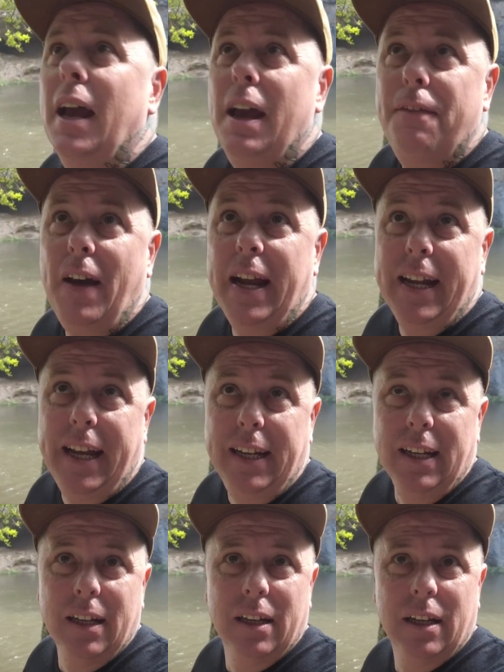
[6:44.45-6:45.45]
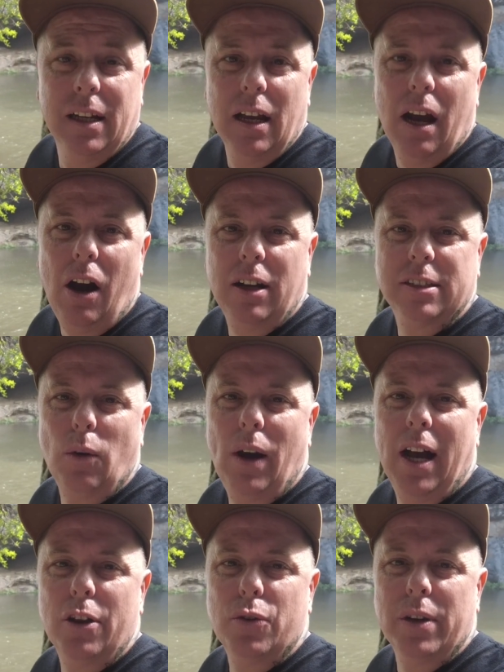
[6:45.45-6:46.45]
f18, ISO
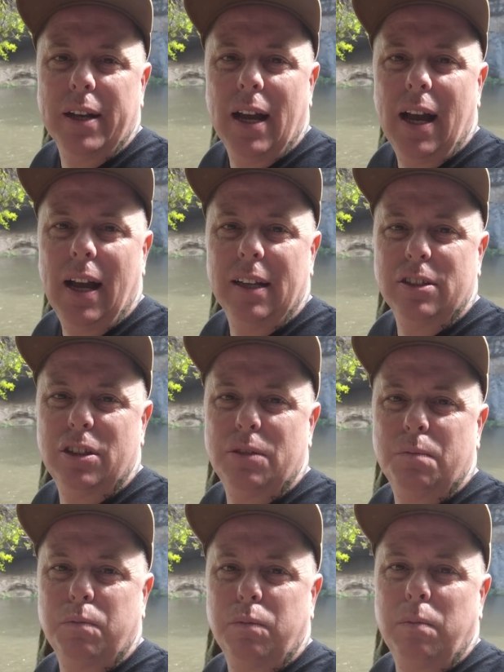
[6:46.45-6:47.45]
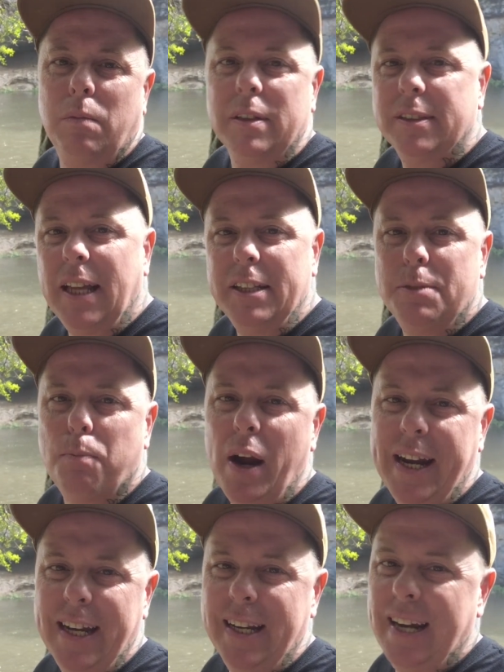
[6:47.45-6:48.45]
100. Sun's
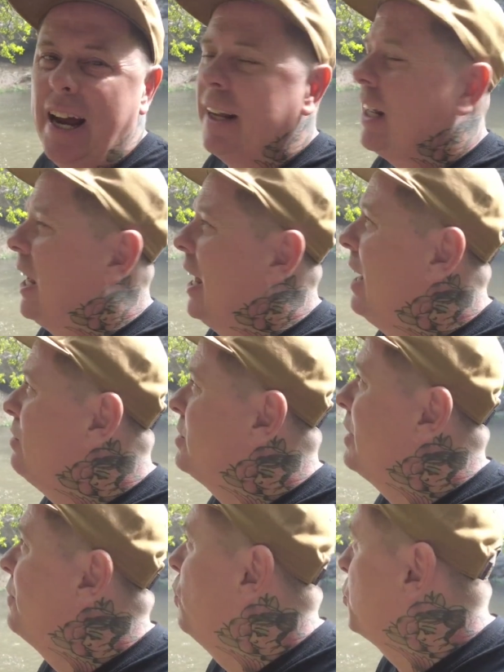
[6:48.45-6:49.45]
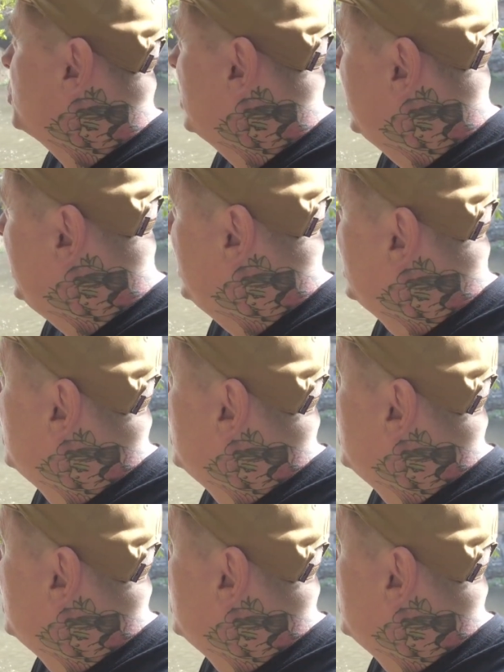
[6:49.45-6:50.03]
breaking in out of clouds, unfortunately,